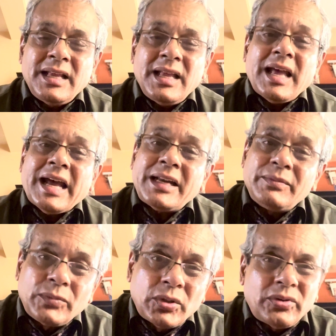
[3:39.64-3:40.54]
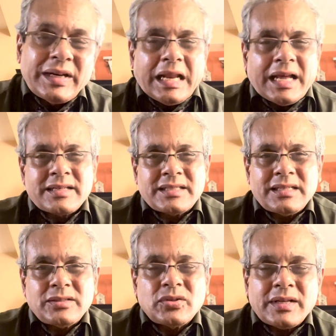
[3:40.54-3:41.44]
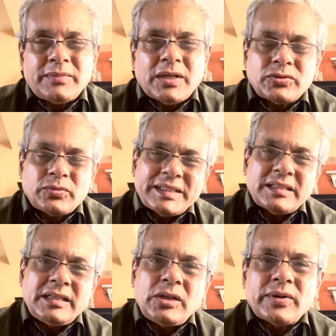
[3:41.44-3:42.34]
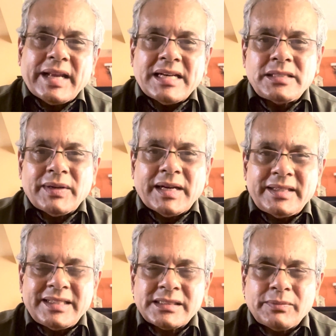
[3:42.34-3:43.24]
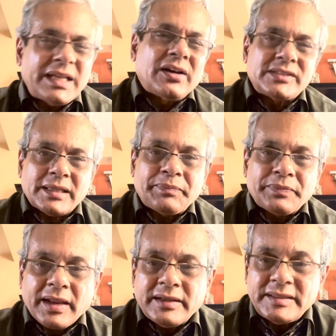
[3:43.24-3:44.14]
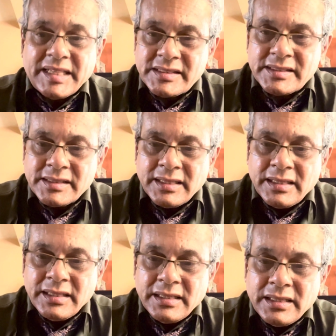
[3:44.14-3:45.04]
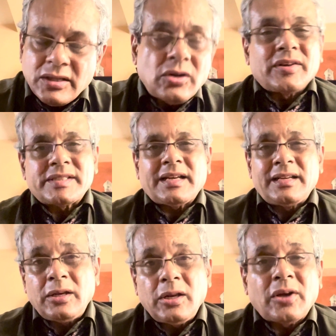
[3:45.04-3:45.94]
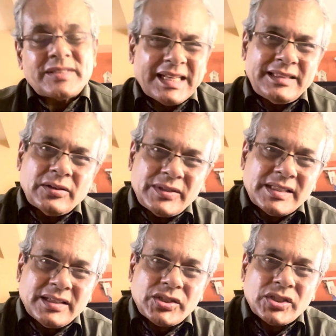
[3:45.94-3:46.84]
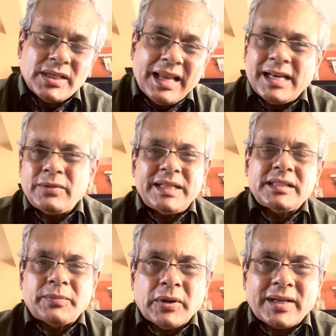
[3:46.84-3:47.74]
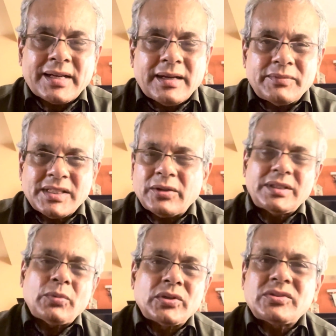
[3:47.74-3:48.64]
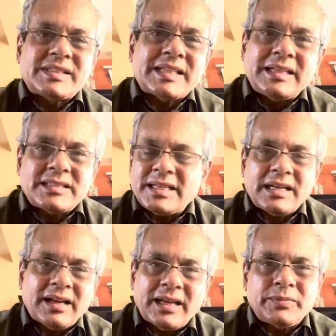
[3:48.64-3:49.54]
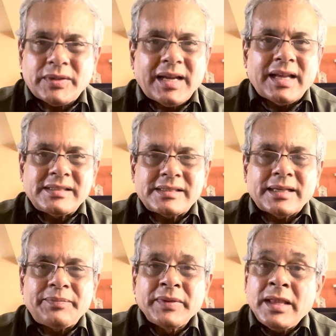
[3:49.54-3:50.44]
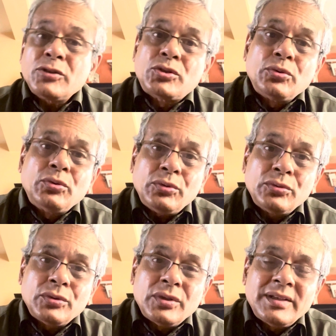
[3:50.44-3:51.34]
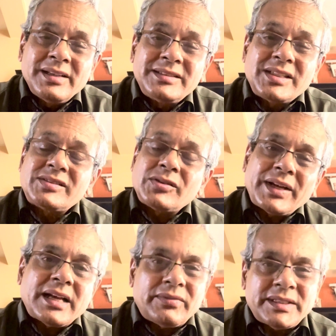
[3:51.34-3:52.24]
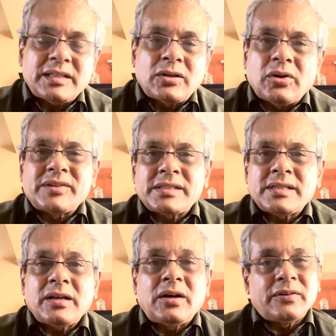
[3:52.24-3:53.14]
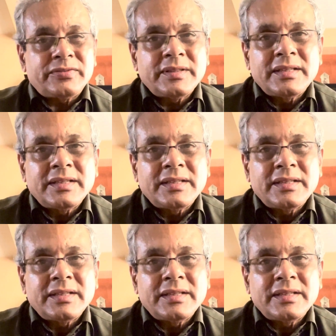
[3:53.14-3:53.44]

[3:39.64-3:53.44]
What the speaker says: and more reluctant to come out with newer antibiotics because this costs a lot in the research, and when the product comes out, they want to sell it in a high price to just recover the cost of